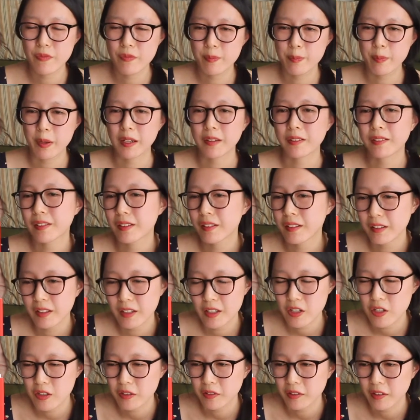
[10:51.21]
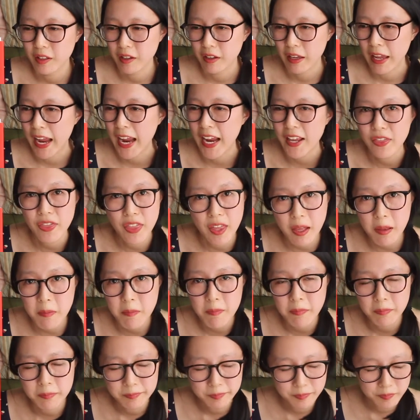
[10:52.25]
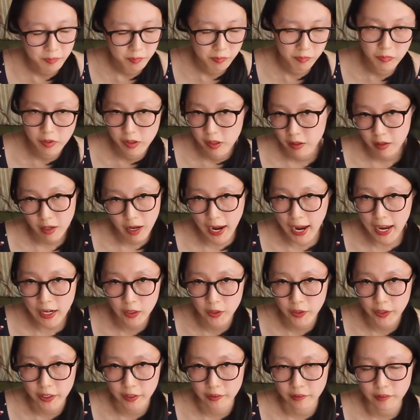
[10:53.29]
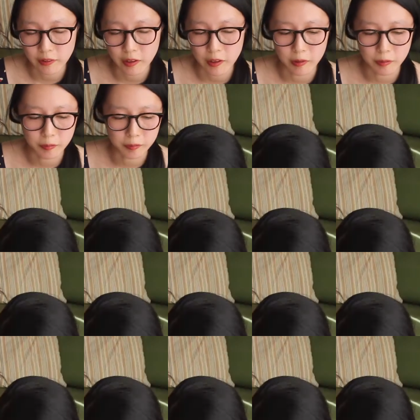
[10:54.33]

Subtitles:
basically just like hate them? I don't think so.